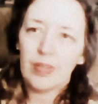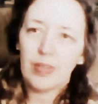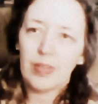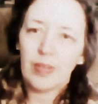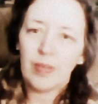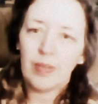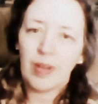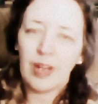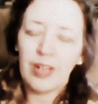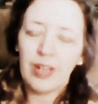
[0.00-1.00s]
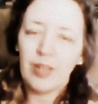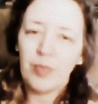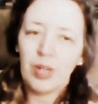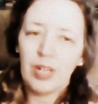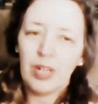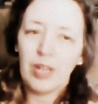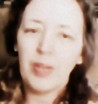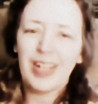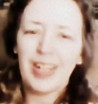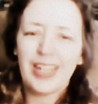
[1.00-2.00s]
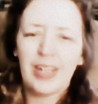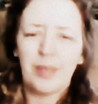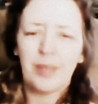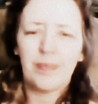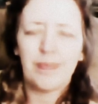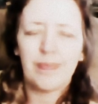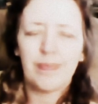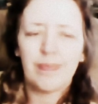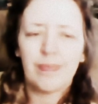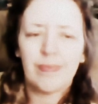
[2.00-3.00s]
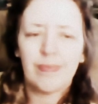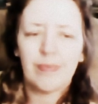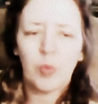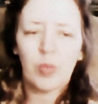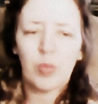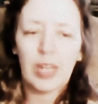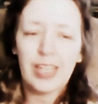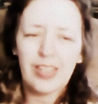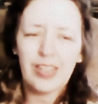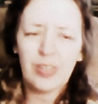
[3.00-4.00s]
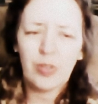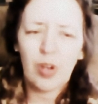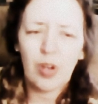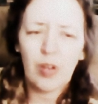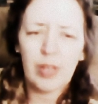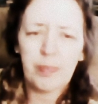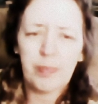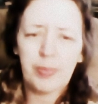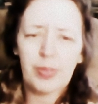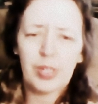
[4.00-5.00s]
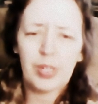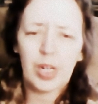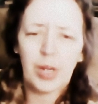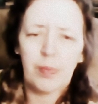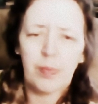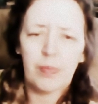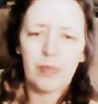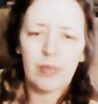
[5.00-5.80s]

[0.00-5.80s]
So I want like a, I guess you call it plum.